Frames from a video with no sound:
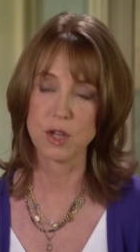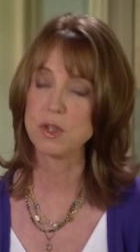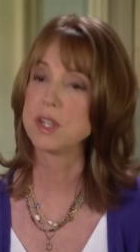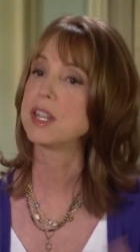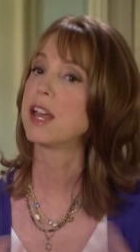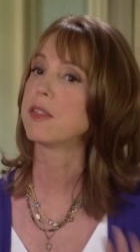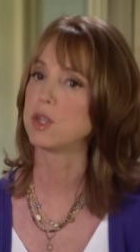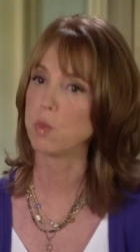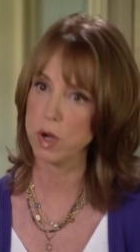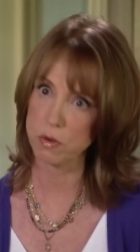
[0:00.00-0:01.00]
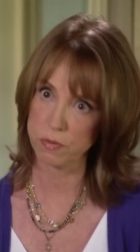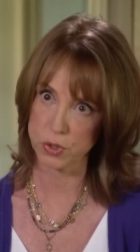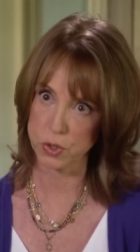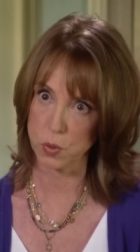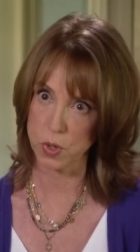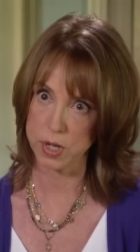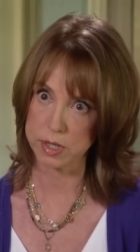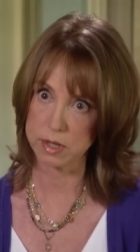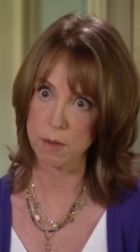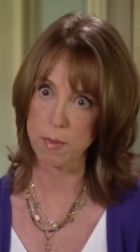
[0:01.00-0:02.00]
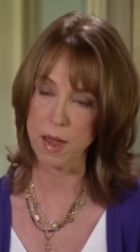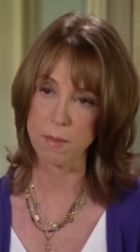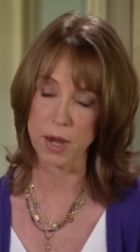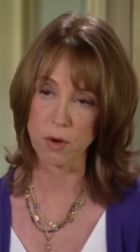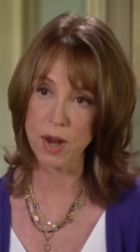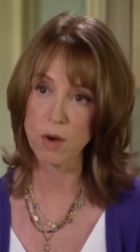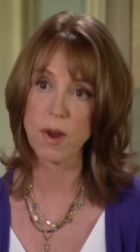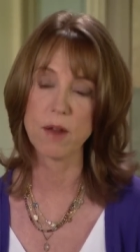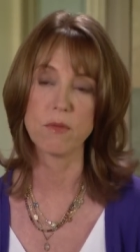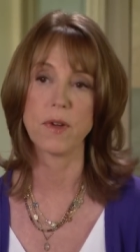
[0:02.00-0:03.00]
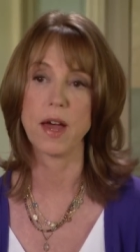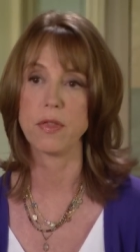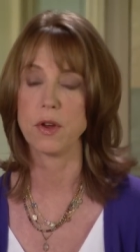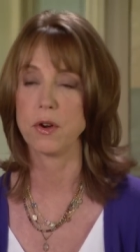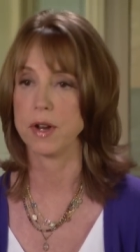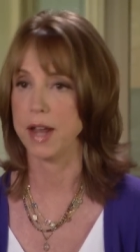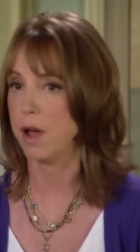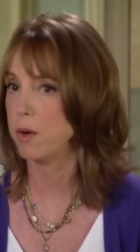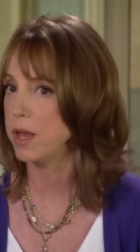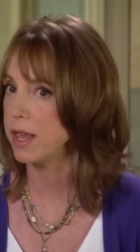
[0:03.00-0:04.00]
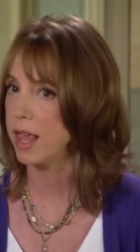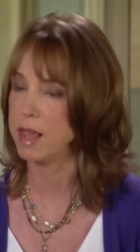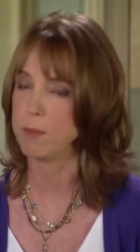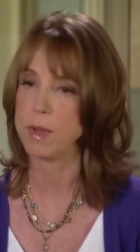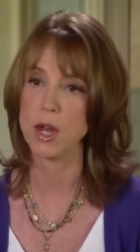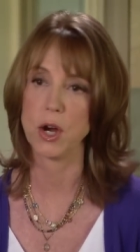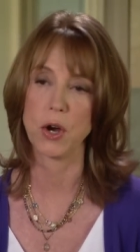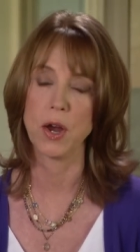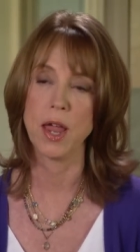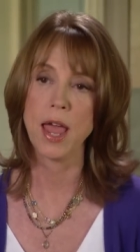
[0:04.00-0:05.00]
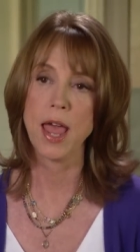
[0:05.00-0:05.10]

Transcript: used to tell these wonderful stories about my great-grandfather and how he came here.